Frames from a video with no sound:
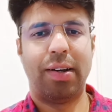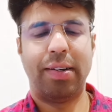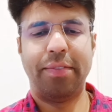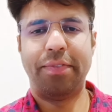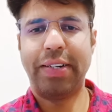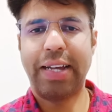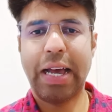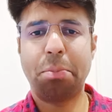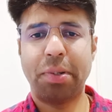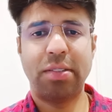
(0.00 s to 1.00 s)
If it
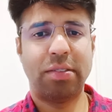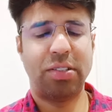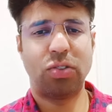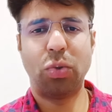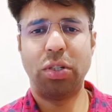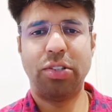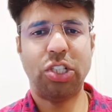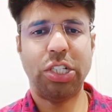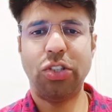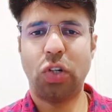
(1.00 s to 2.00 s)
happens, it's going to
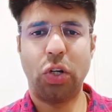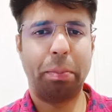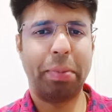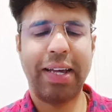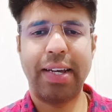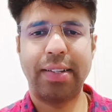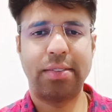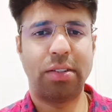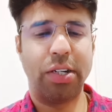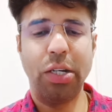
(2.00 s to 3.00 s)
change all your plans,
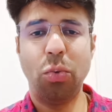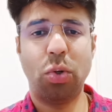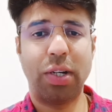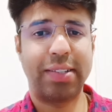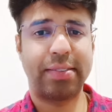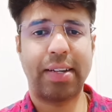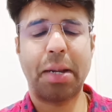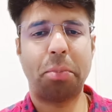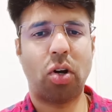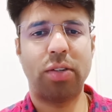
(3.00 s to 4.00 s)
rework,
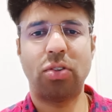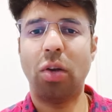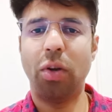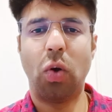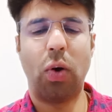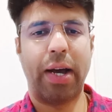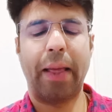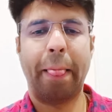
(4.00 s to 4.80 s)
scrap cost, all will go high.